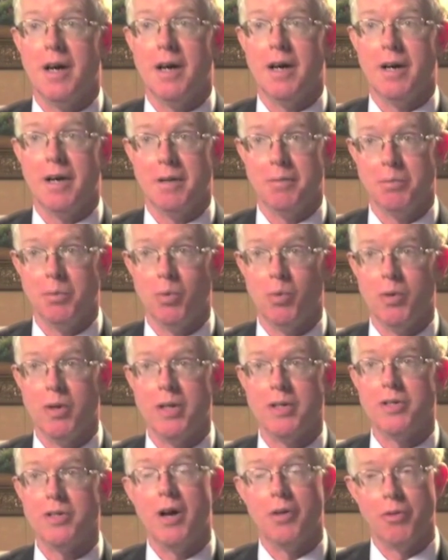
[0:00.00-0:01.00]

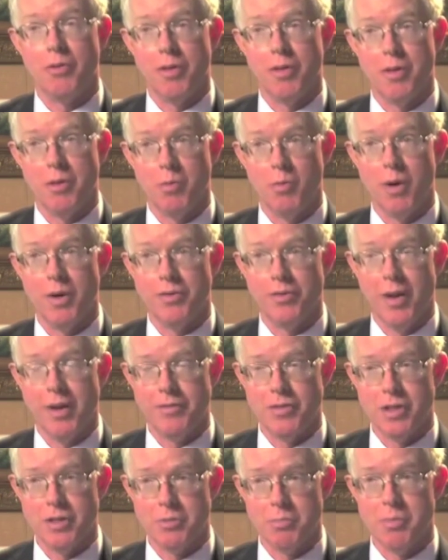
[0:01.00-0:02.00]
employees, other than the ones
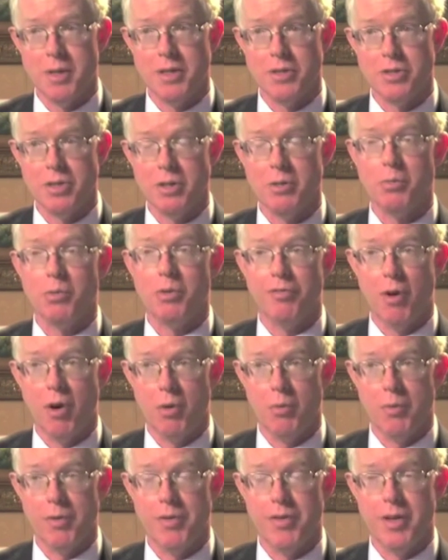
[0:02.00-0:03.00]
I've just mentioned, would
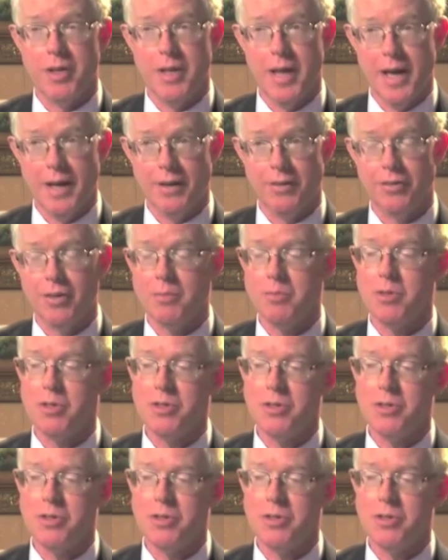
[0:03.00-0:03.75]
fall within that exemption.